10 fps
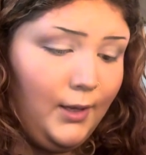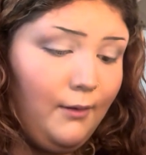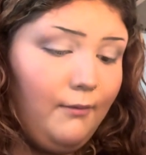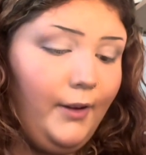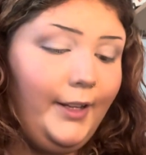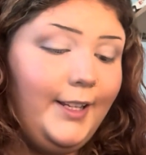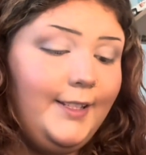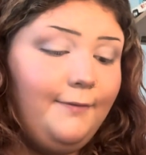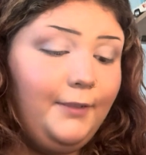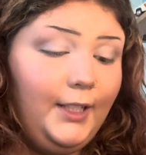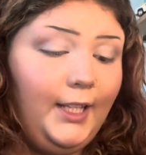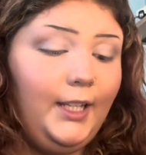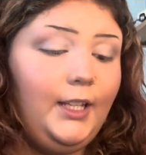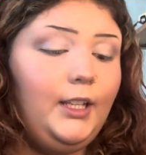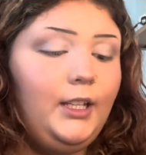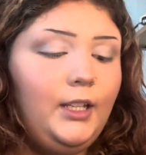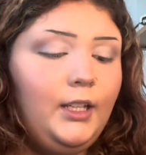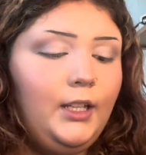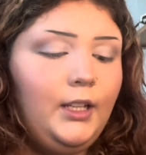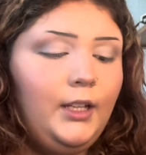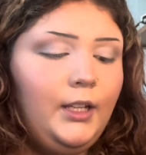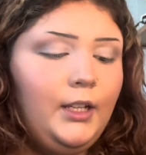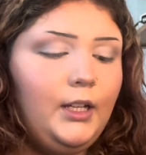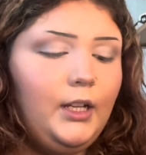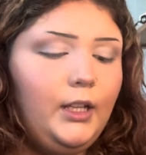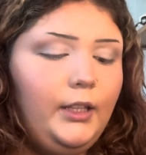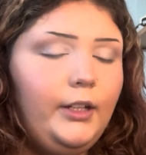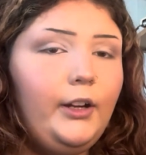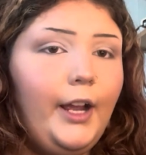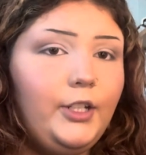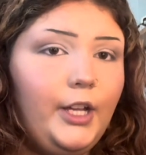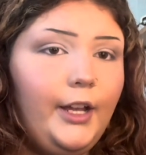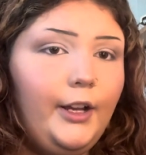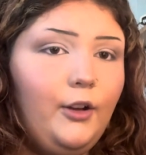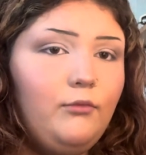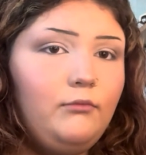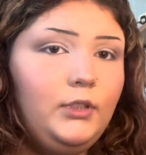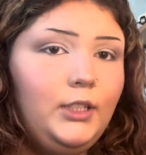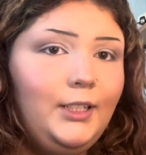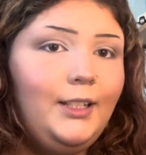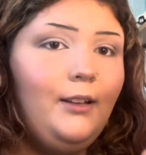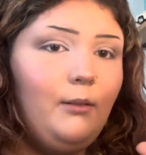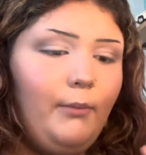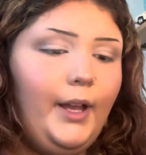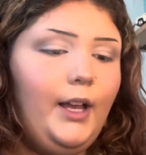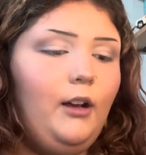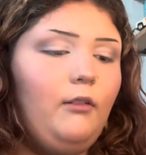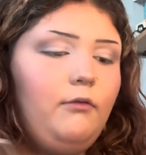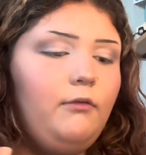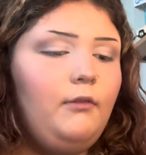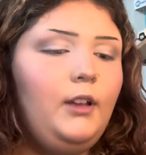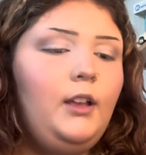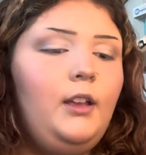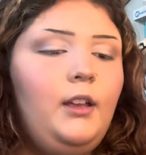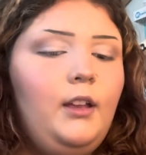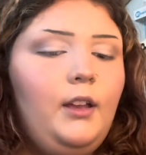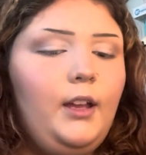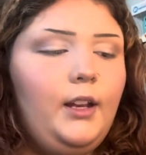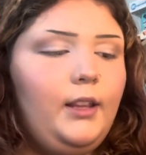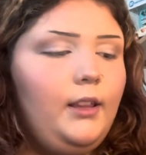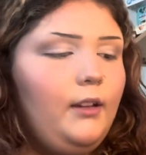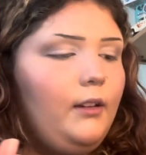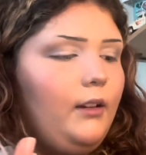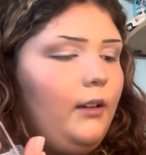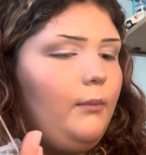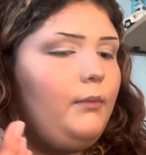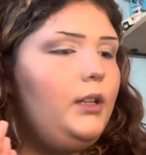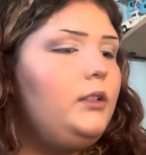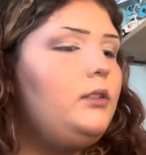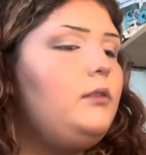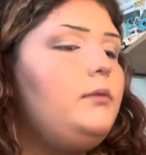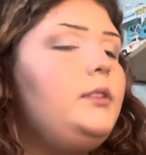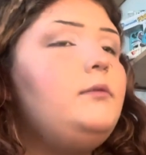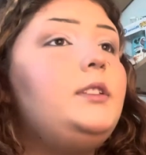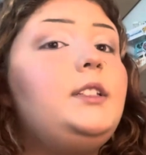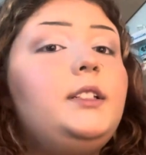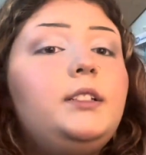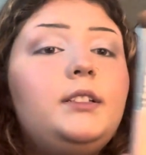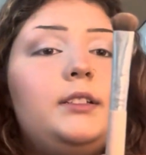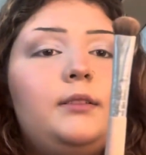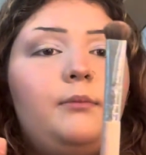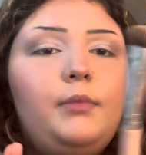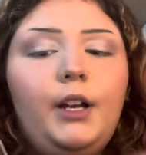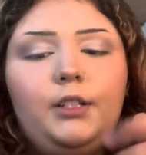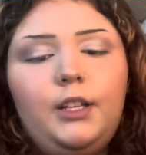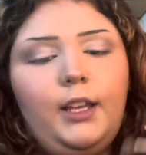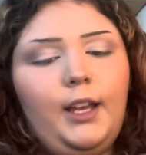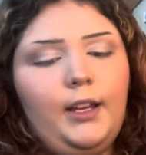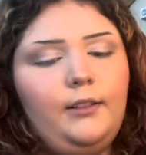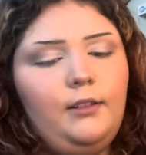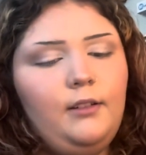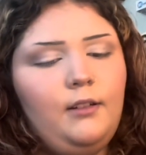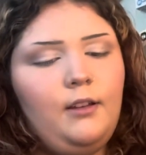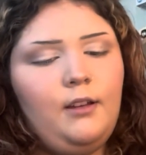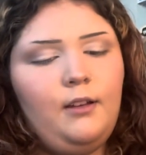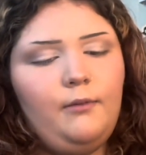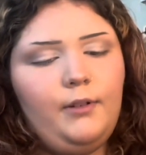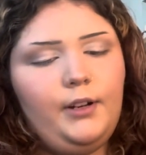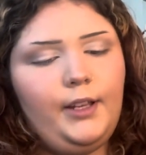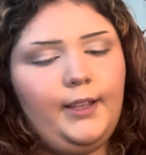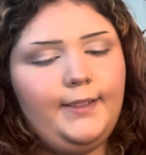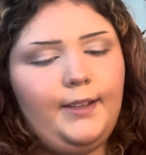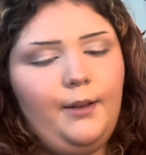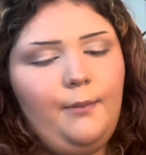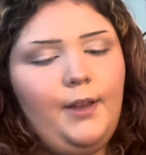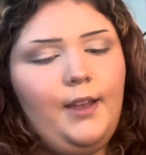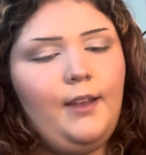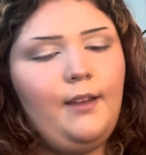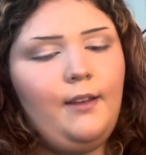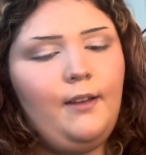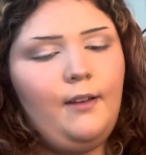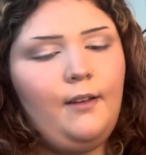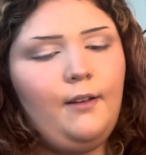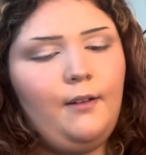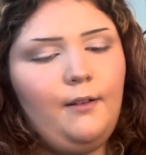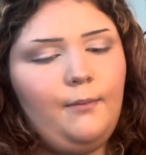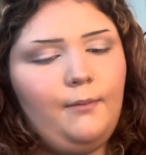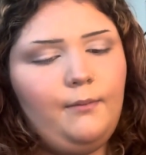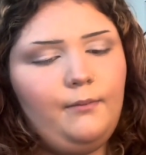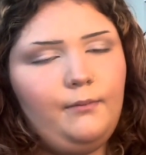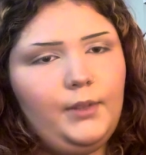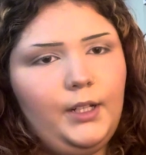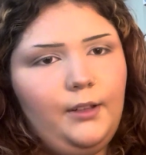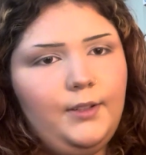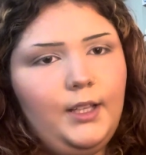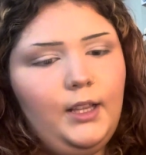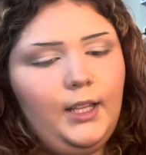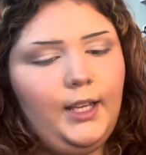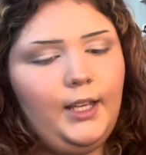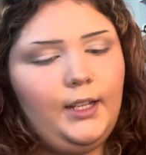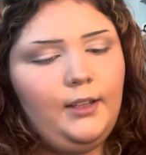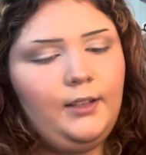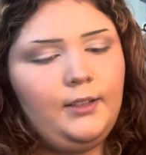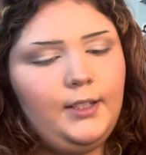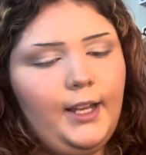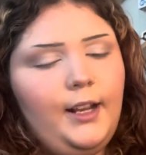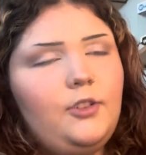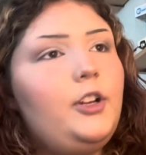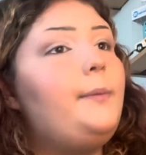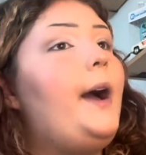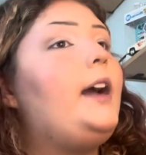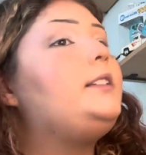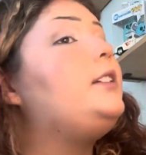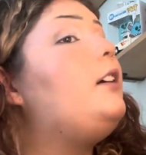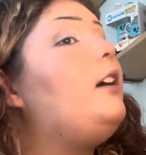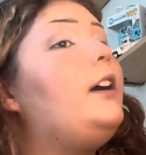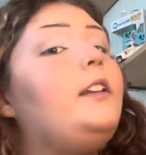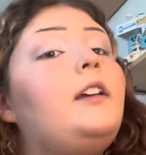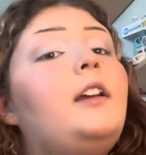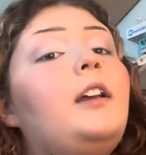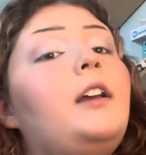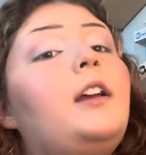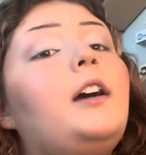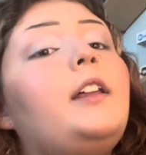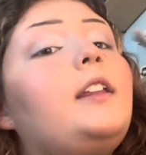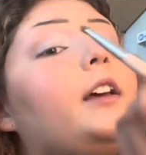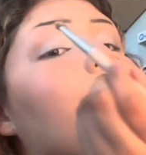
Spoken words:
Finest Fleek glitter eyeshadow by e.l.f. And I think I'm gonna go in with this brush again. We're gonna get some. I'm gonna use the lid to kind of try to pack it on, and then